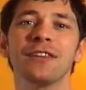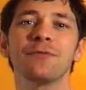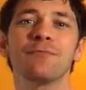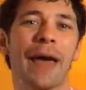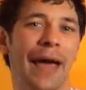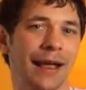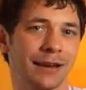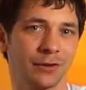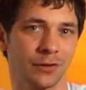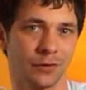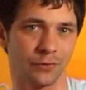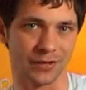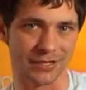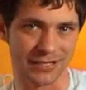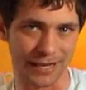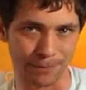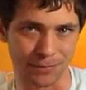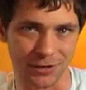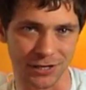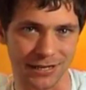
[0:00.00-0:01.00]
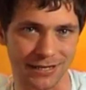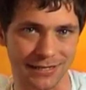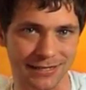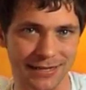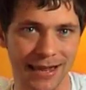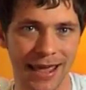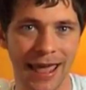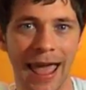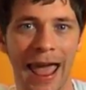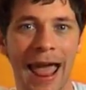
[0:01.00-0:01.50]
these back to the
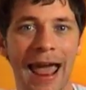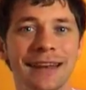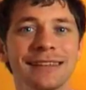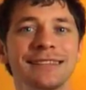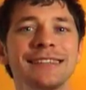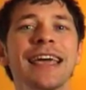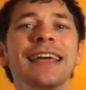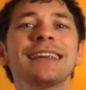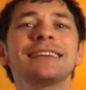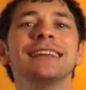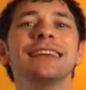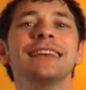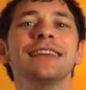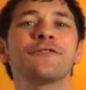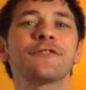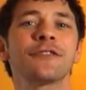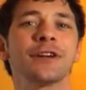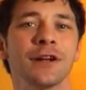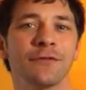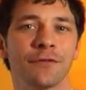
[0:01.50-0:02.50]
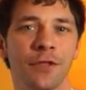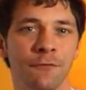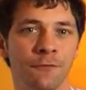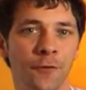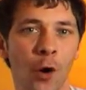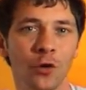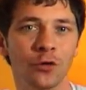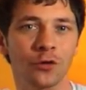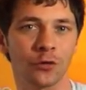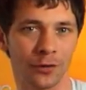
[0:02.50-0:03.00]
receptionist and take delivery of the
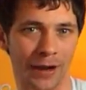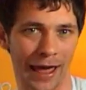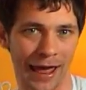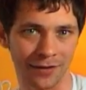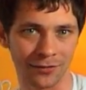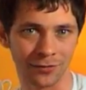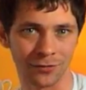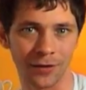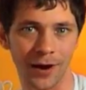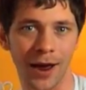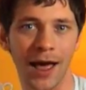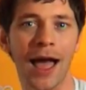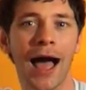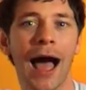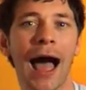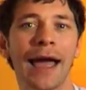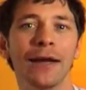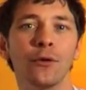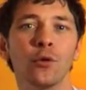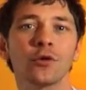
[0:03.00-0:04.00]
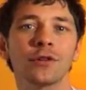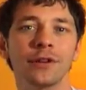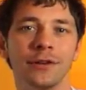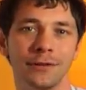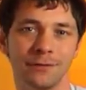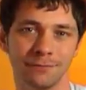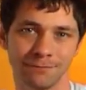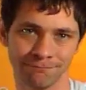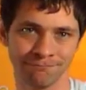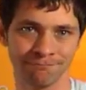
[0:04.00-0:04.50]
Vauxhall Astra I
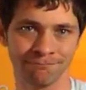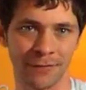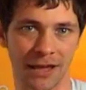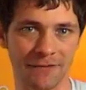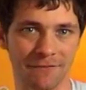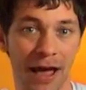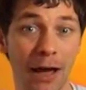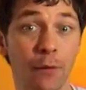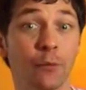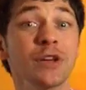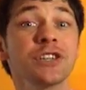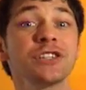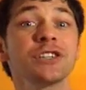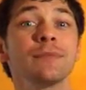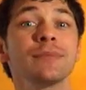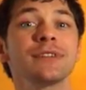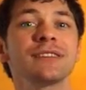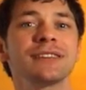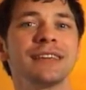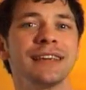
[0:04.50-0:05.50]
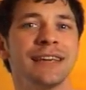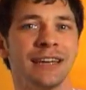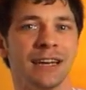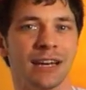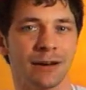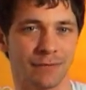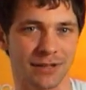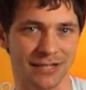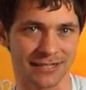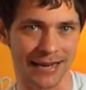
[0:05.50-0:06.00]
ordered. If I wish to be seen
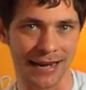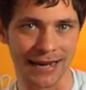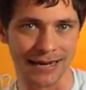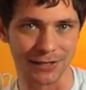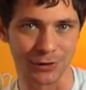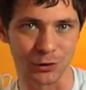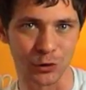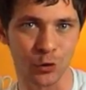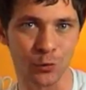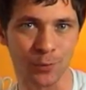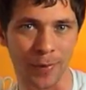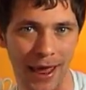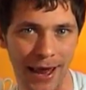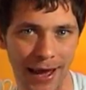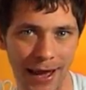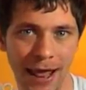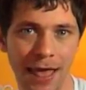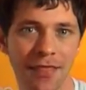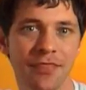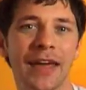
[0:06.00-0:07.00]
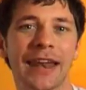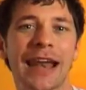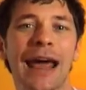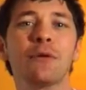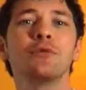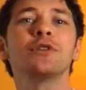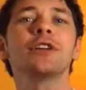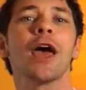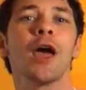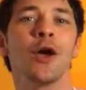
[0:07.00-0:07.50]
in a Mercedes coupe, then
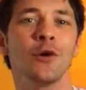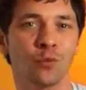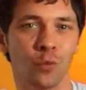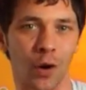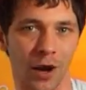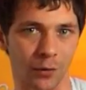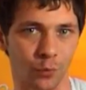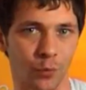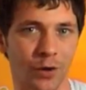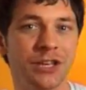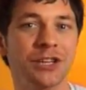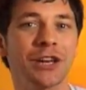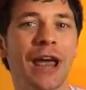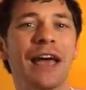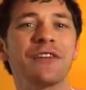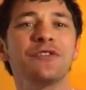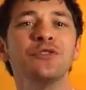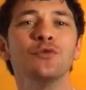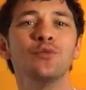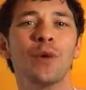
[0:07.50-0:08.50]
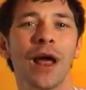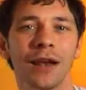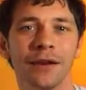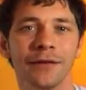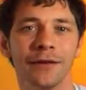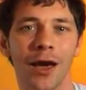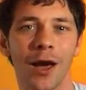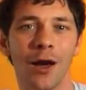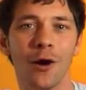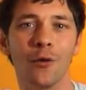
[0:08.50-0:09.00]
I would own one, which, as you
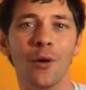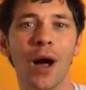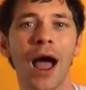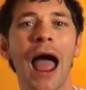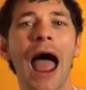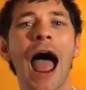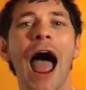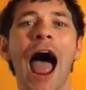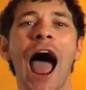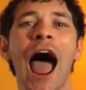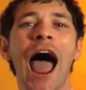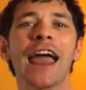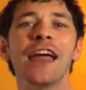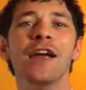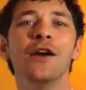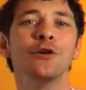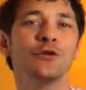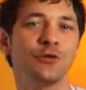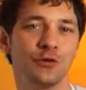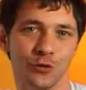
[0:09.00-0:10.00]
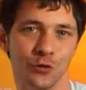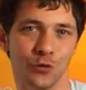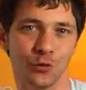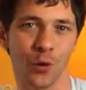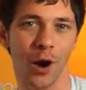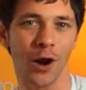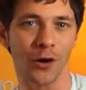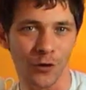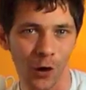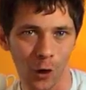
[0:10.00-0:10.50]
well know, I
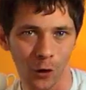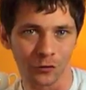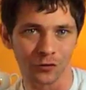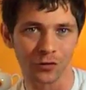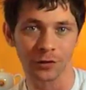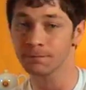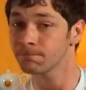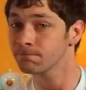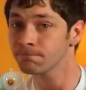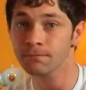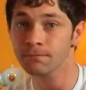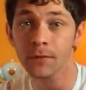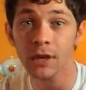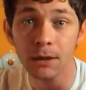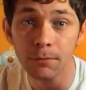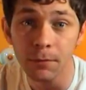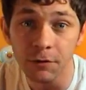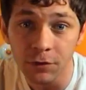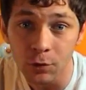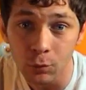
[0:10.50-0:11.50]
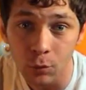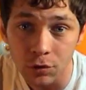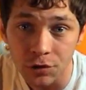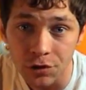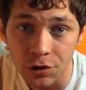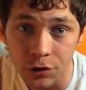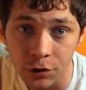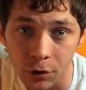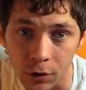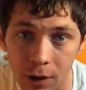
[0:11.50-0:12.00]
do not. He moved
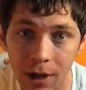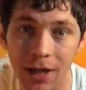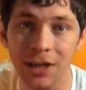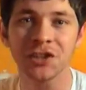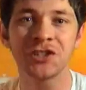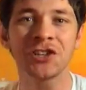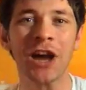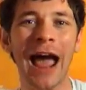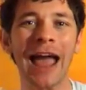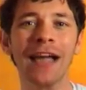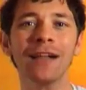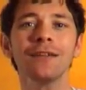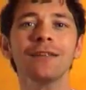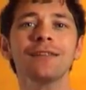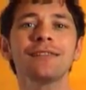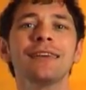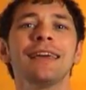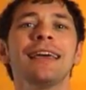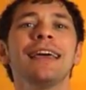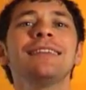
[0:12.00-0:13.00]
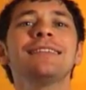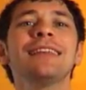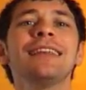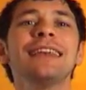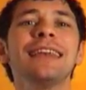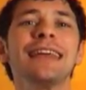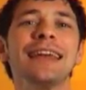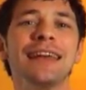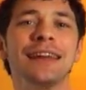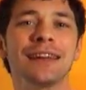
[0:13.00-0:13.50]
towards the door. Giles is
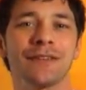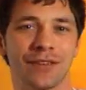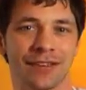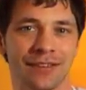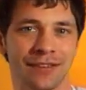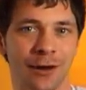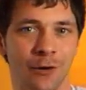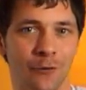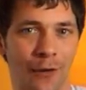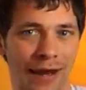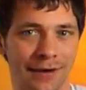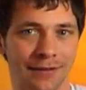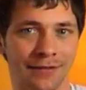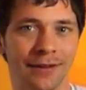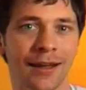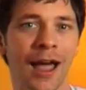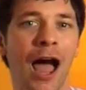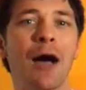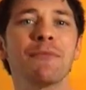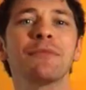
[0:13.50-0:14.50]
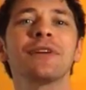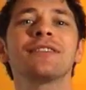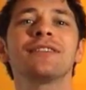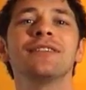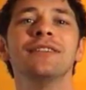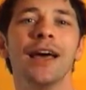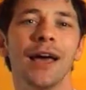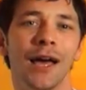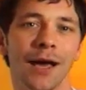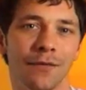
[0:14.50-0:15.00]
in need of a cigarette to calm his
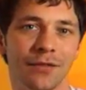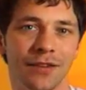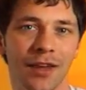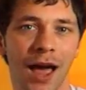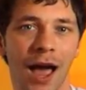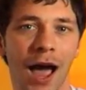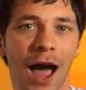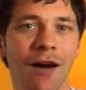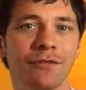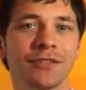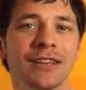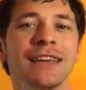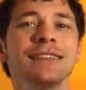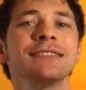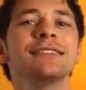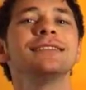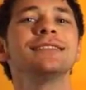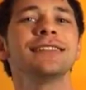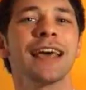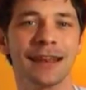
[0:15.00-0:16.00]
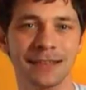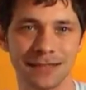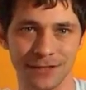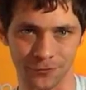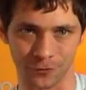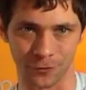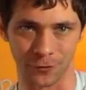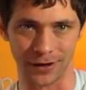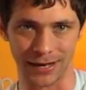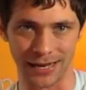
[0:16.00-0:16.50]
nerves after his
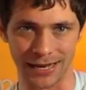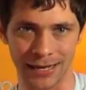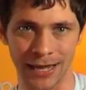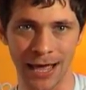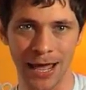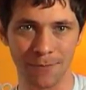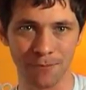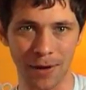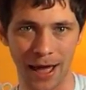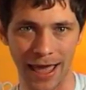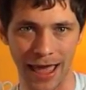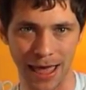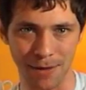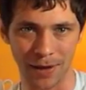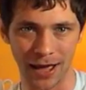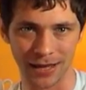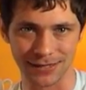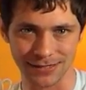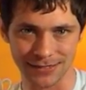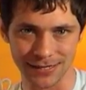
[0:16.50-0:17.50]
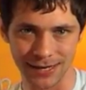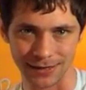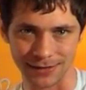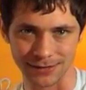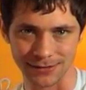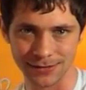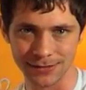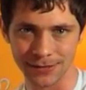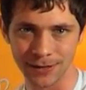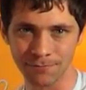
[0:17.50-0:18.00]
intensive grilling by
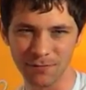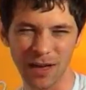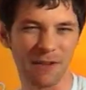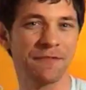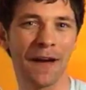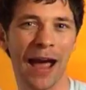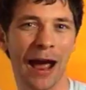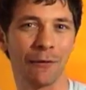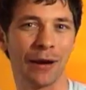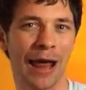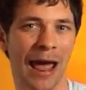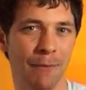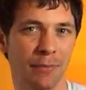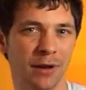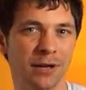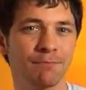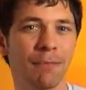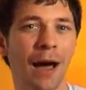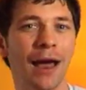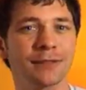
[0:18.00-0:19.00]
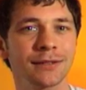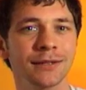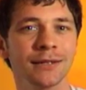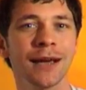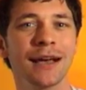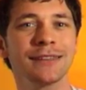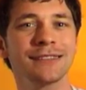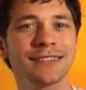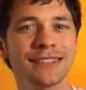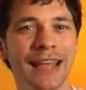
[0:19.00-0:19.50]
MI6. A foul habit, but
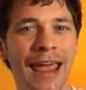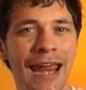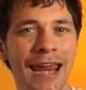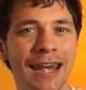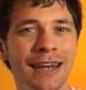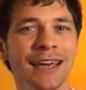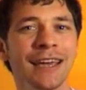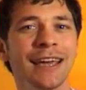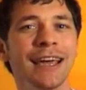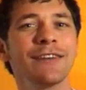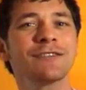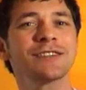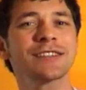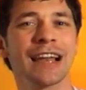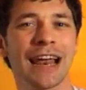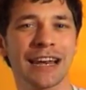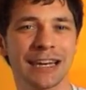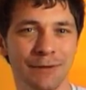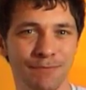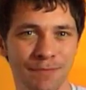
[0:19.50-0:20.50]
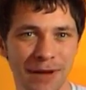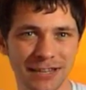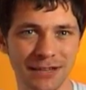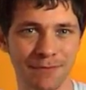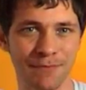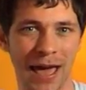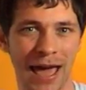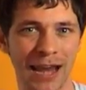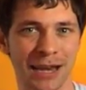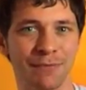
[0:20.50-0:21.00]
a sane, if slightly
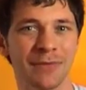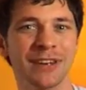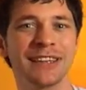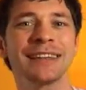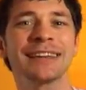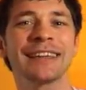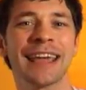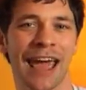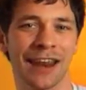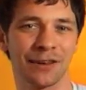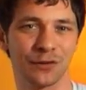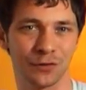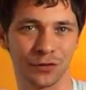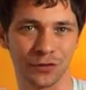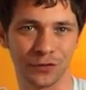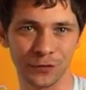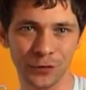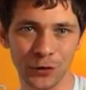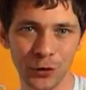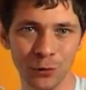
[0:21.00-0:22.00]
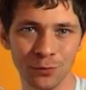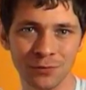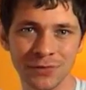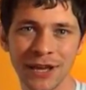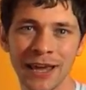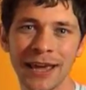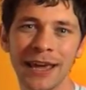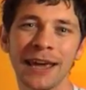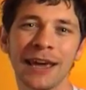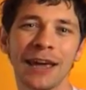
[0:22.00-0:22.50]
bitter man emitting cancerous
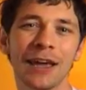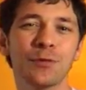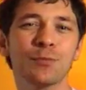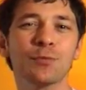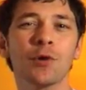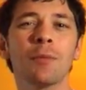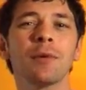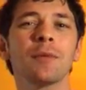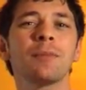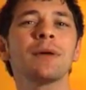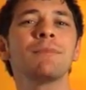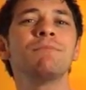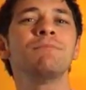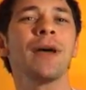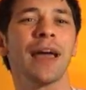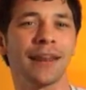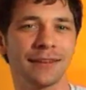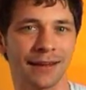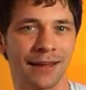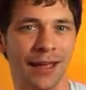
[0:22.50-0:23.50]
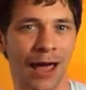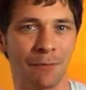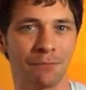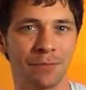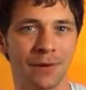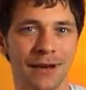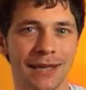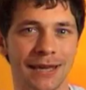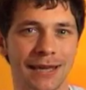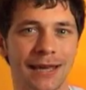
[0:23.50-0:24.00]
fumes is probably better
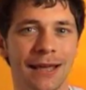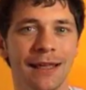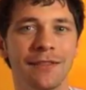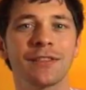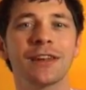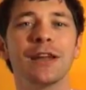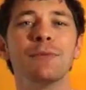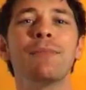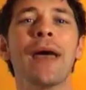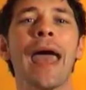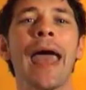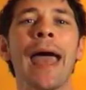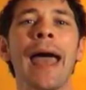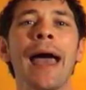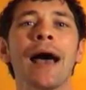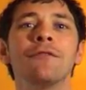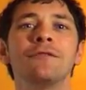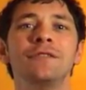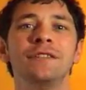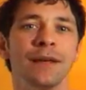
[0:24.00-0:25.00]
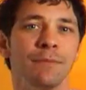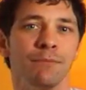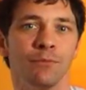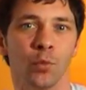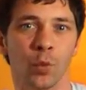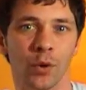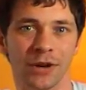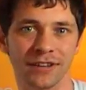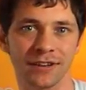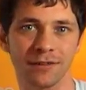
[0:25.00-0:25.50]
company than a pair of
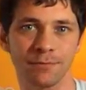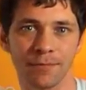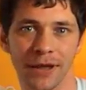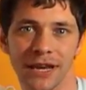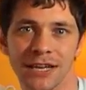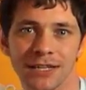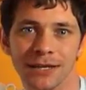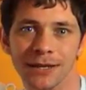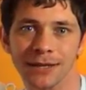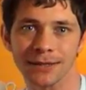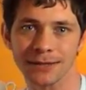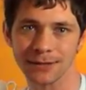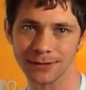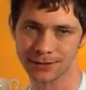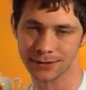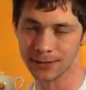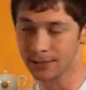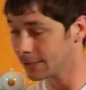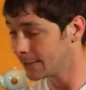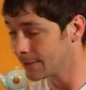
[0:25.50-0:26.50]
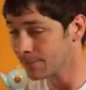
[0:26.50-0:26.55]
dim-witted pigeons.